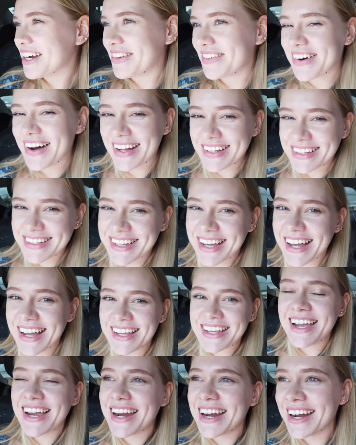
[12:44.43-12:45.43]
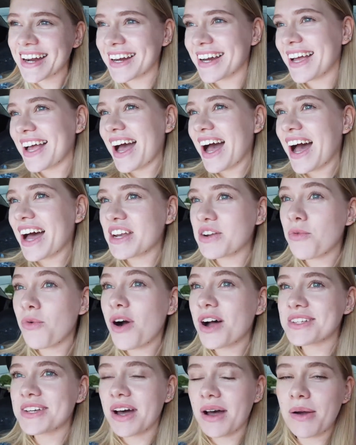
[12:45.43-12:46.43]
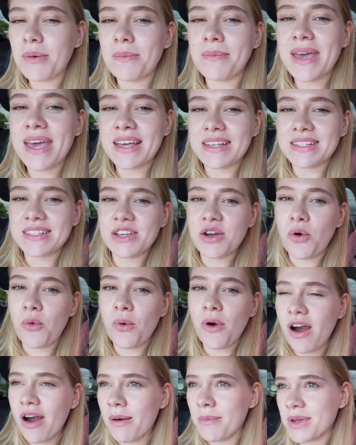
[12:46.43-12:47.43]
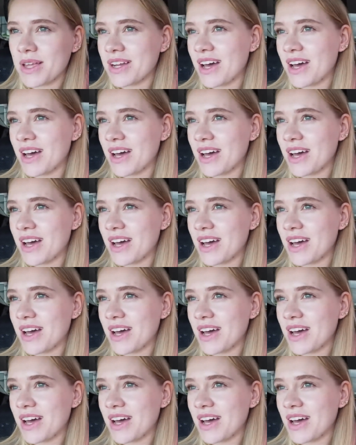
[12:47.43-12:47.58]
Vodka, yeah. And vodka makes you warm,